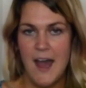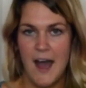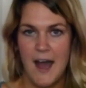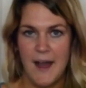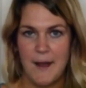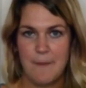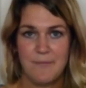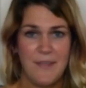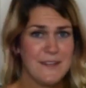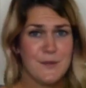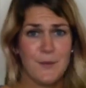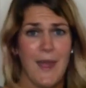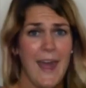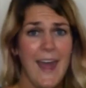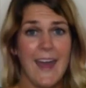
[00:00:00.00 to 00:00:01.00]

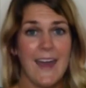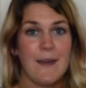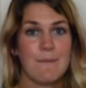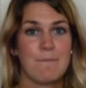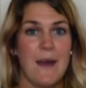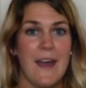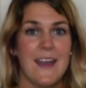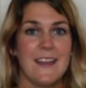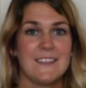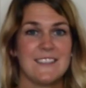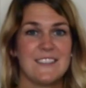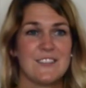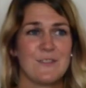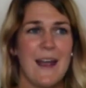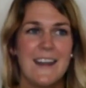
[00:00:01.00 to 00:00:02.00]
that's okay,
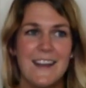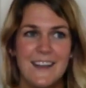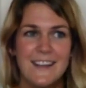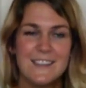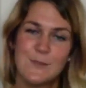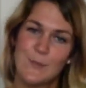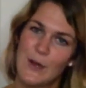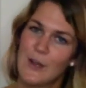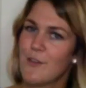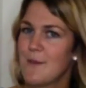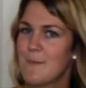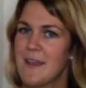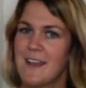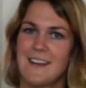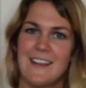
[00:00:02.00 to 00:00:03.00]
but try to sprinkle
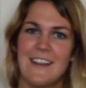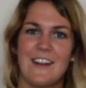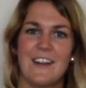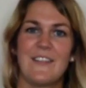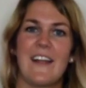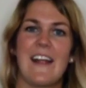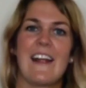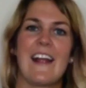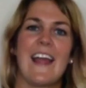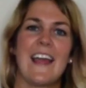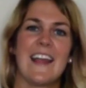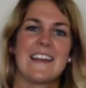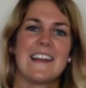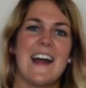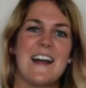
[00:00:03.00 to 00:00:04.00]
them in here and there,
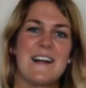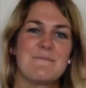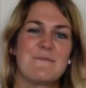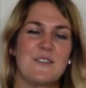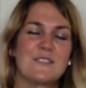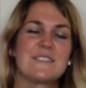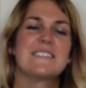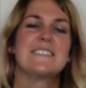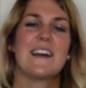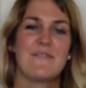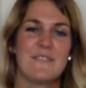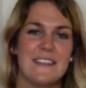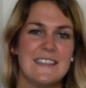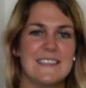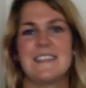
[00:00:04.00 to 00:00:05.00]
and you'll
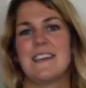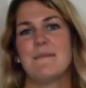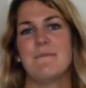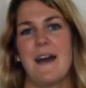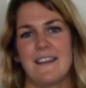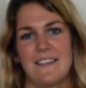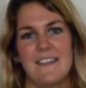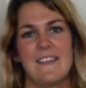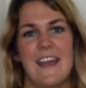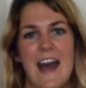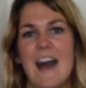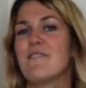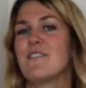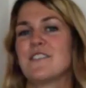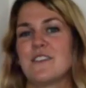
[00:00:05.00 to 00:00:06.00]
definitely see the impact that they
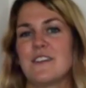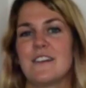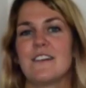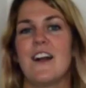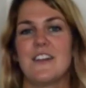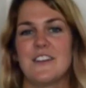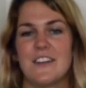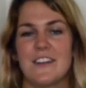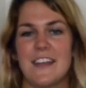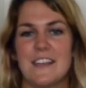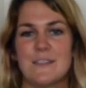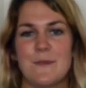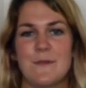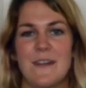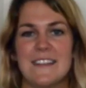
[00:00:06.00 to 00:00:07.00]
have on your
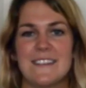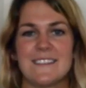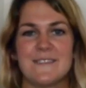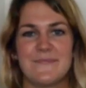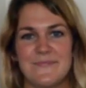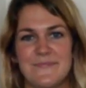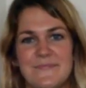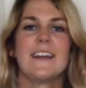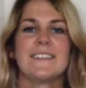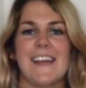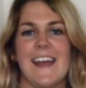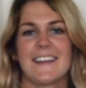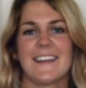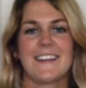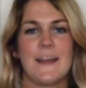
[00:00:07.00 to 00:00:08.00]
engagement rates.
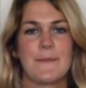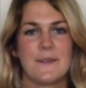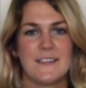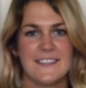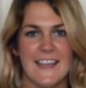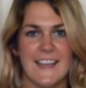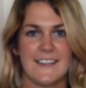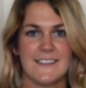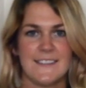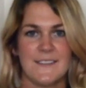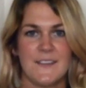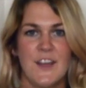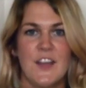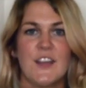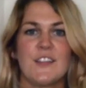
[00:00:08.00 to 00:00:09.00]
Tactic number
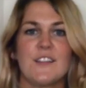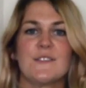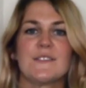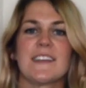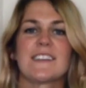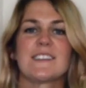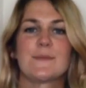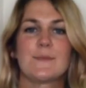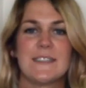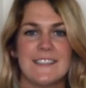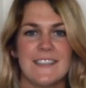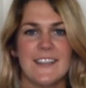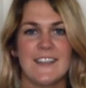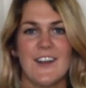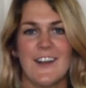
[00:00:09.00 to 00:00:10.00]
6, use
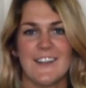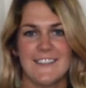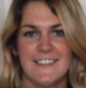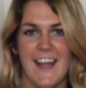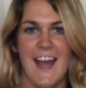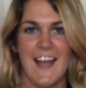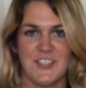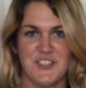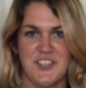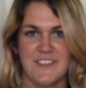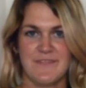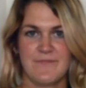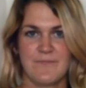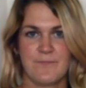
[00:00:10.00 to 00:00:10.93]
explicit calls to action.